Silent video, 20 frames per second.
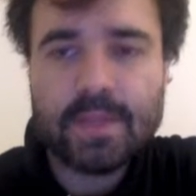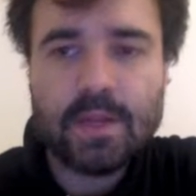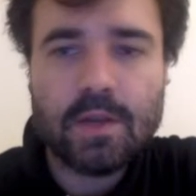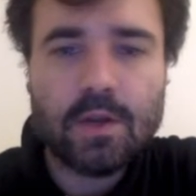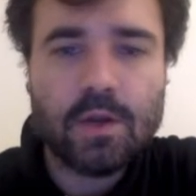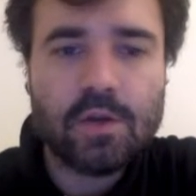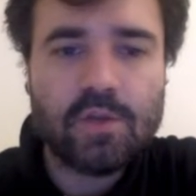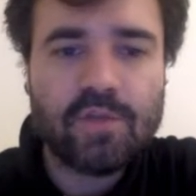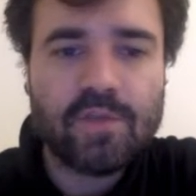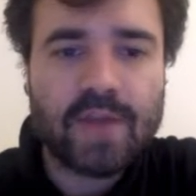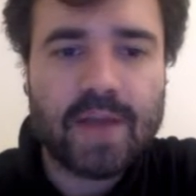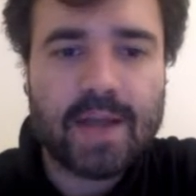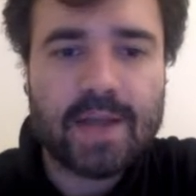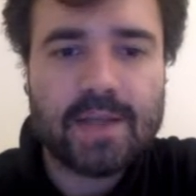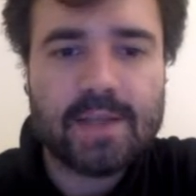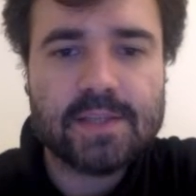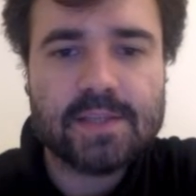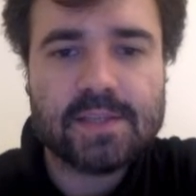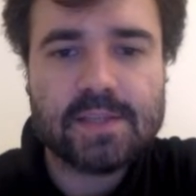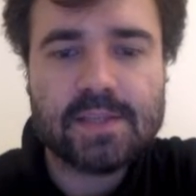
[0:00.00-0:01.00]
The log
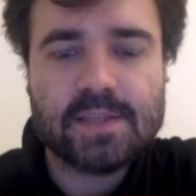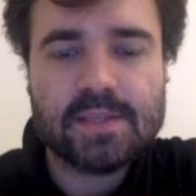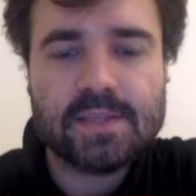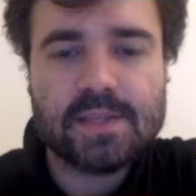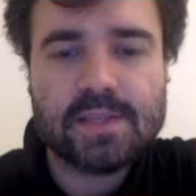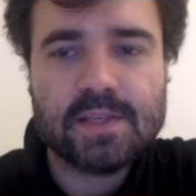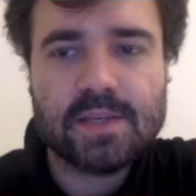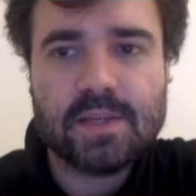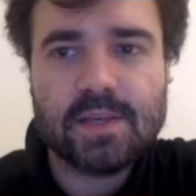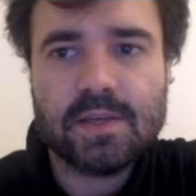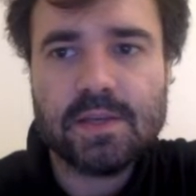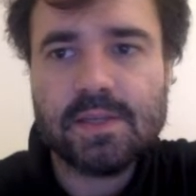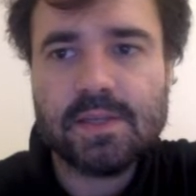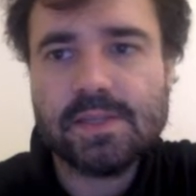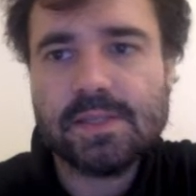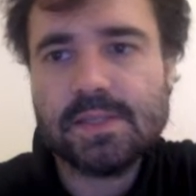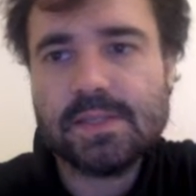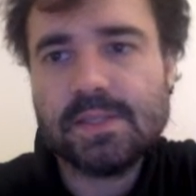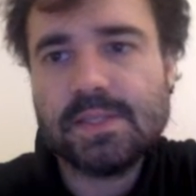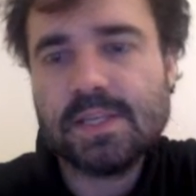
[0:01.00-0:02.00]
file
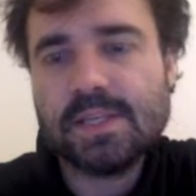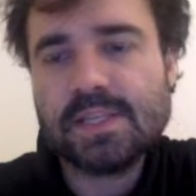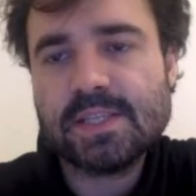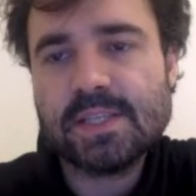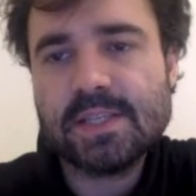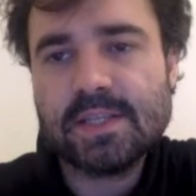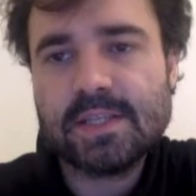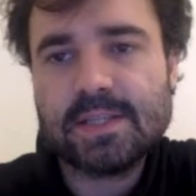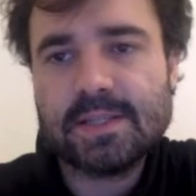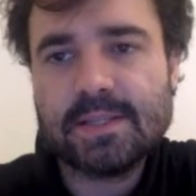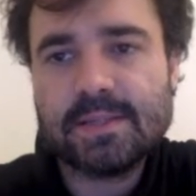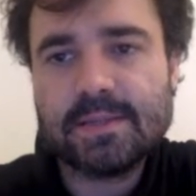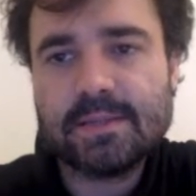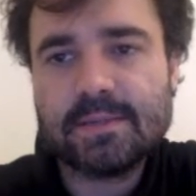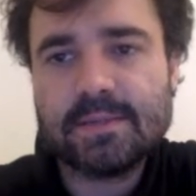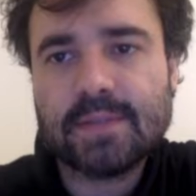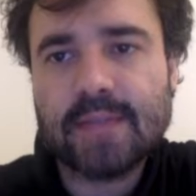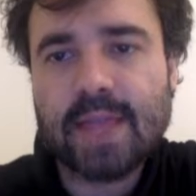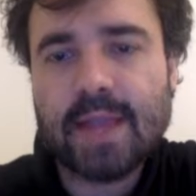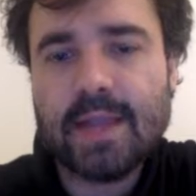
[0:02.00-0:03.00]
is just
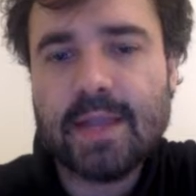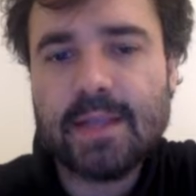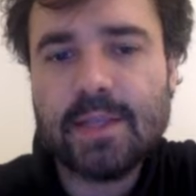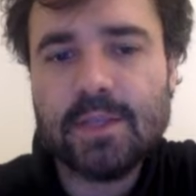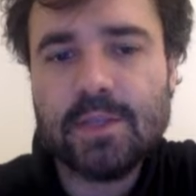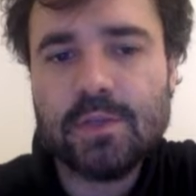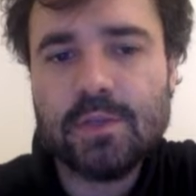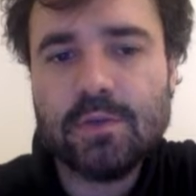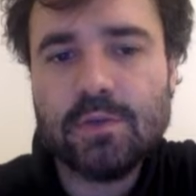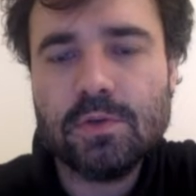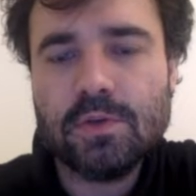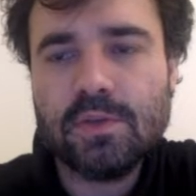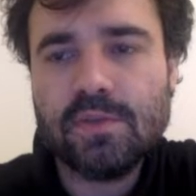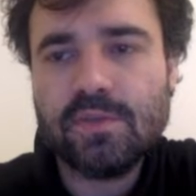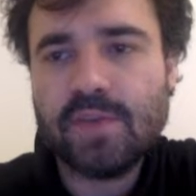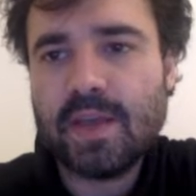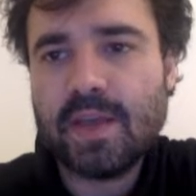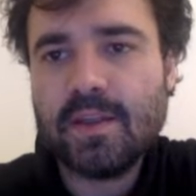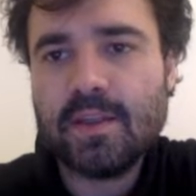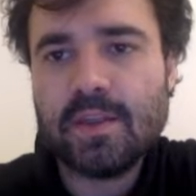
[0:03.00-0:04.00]
telling you
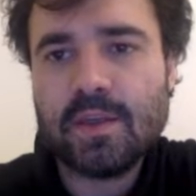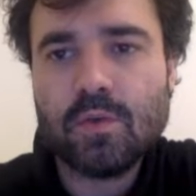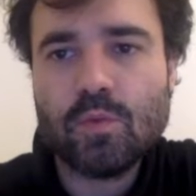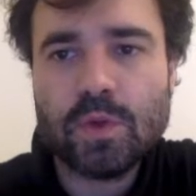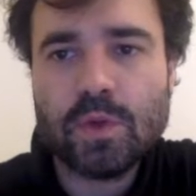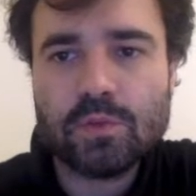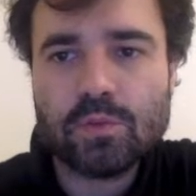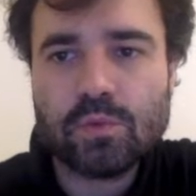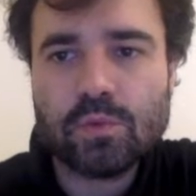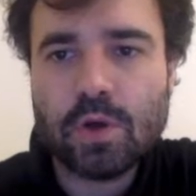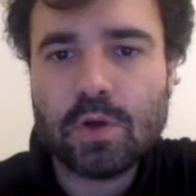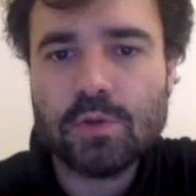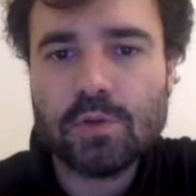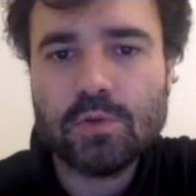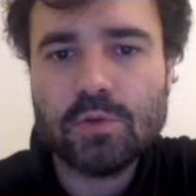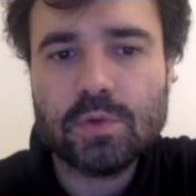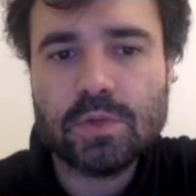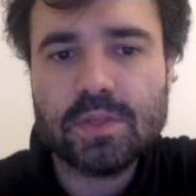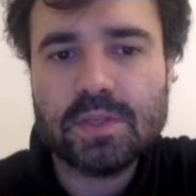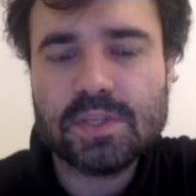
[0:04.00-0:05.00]
if anything went
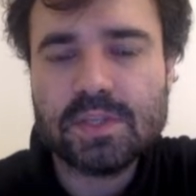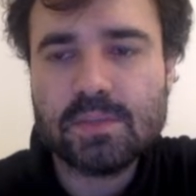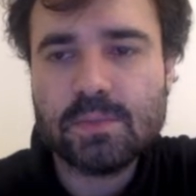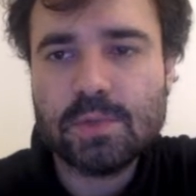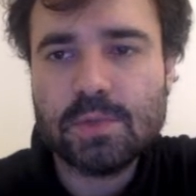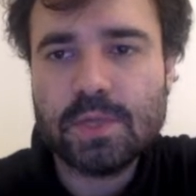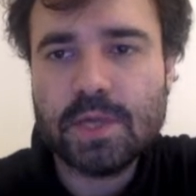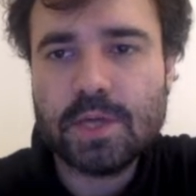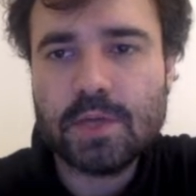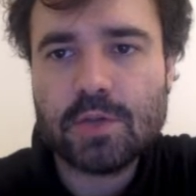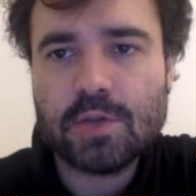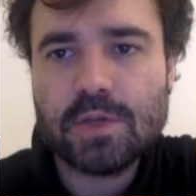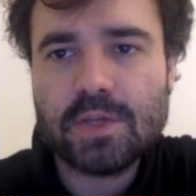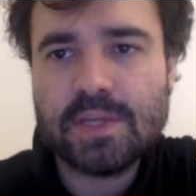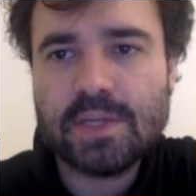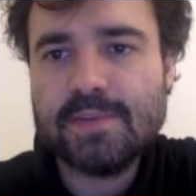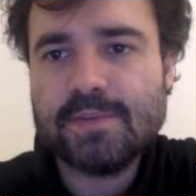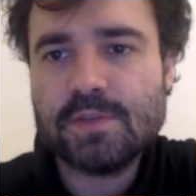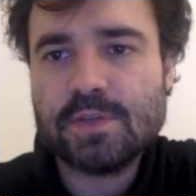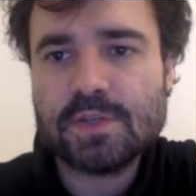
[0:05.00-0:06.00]
wrong during the simulation.
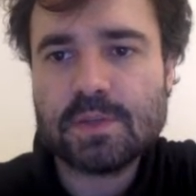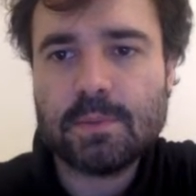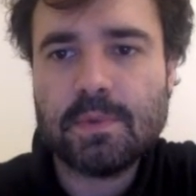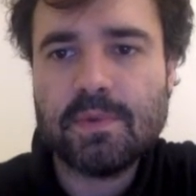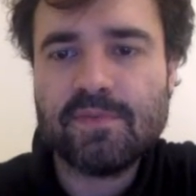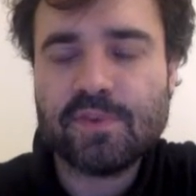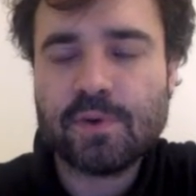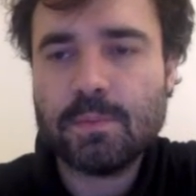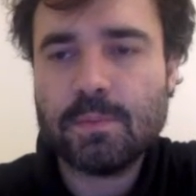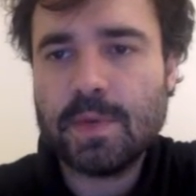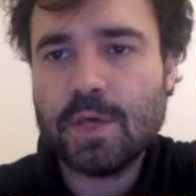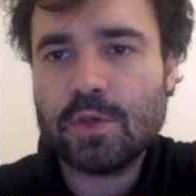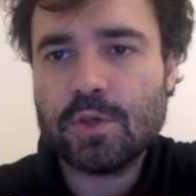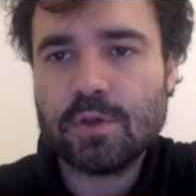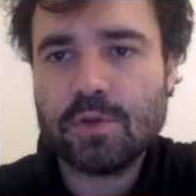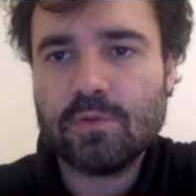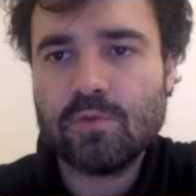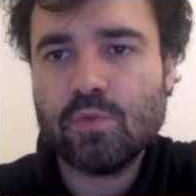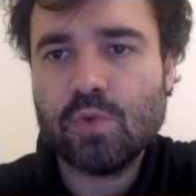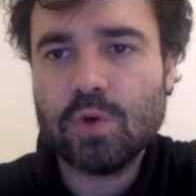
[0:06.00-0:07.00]
It gives you some
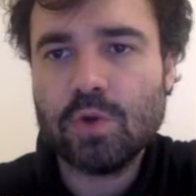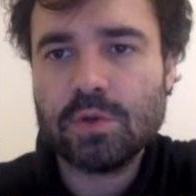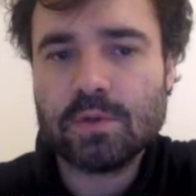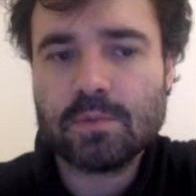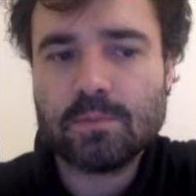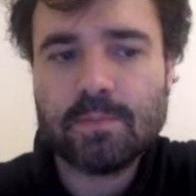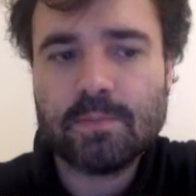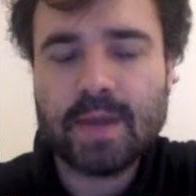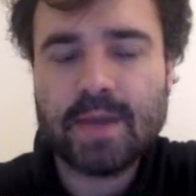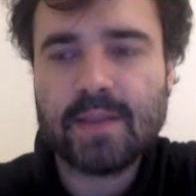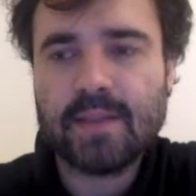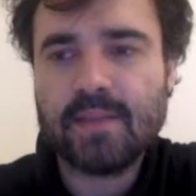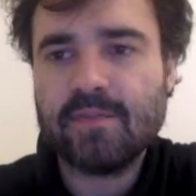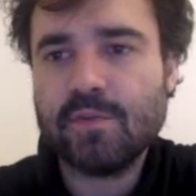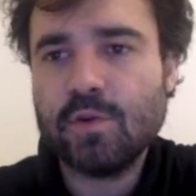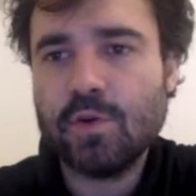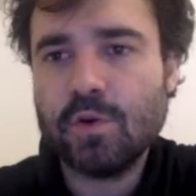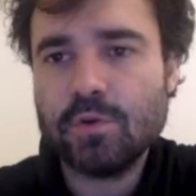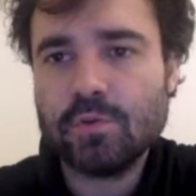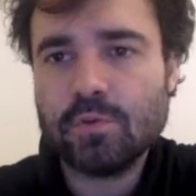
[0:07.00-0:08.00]
information of what might
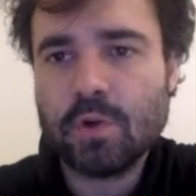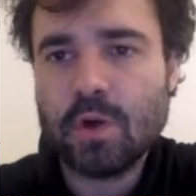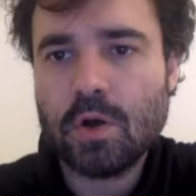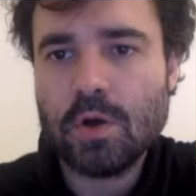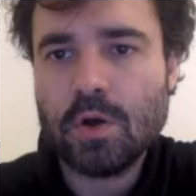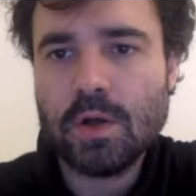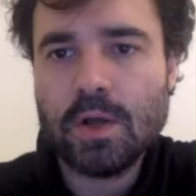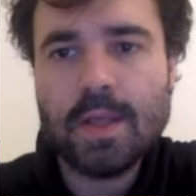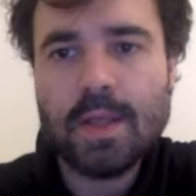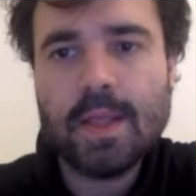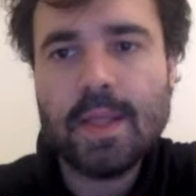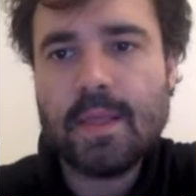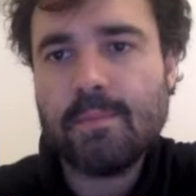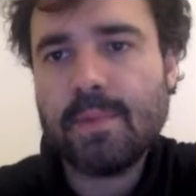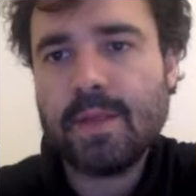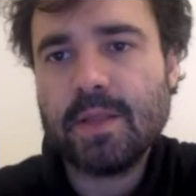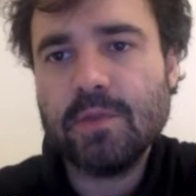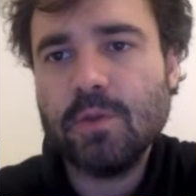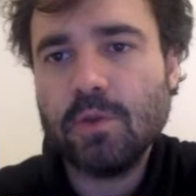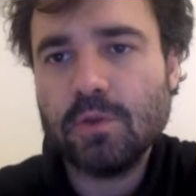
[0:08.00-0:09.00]
have gone wrong,
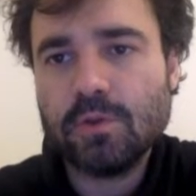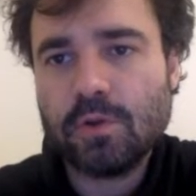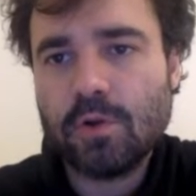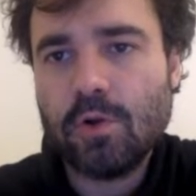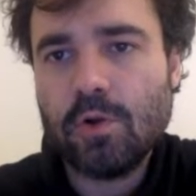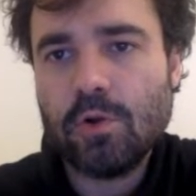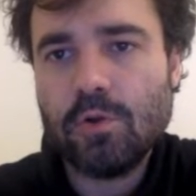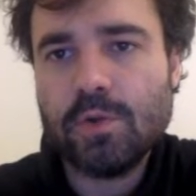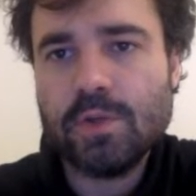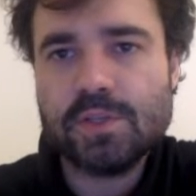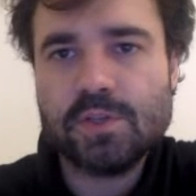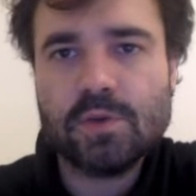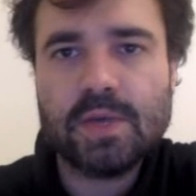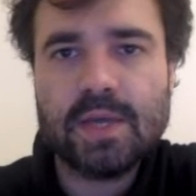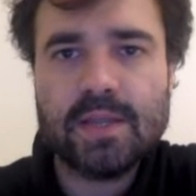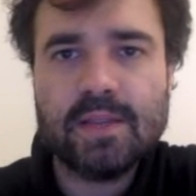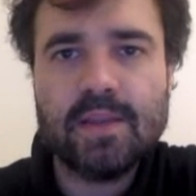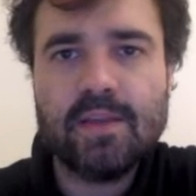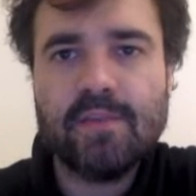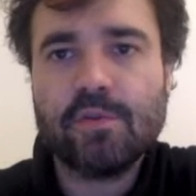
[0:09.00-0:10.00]
but not always you
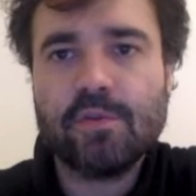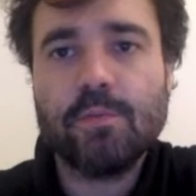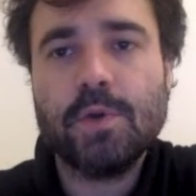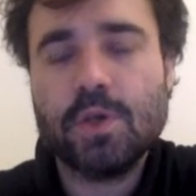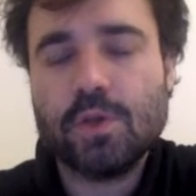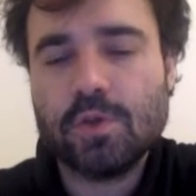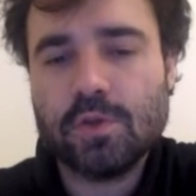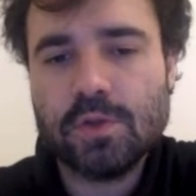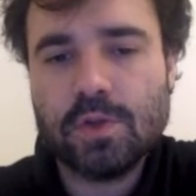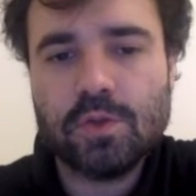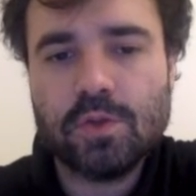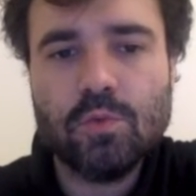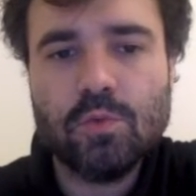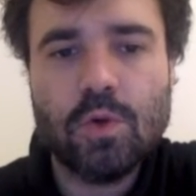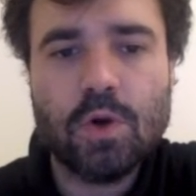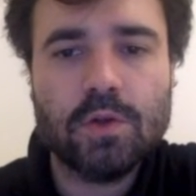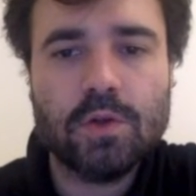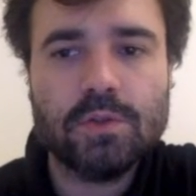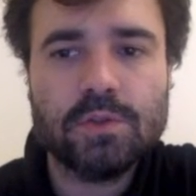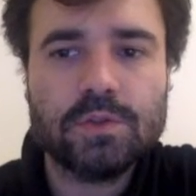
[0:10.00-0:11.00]
get the information that you
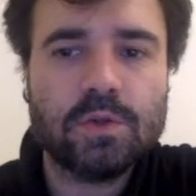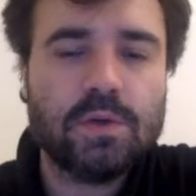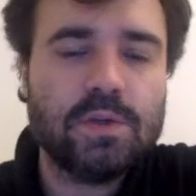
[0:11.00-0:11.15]
want.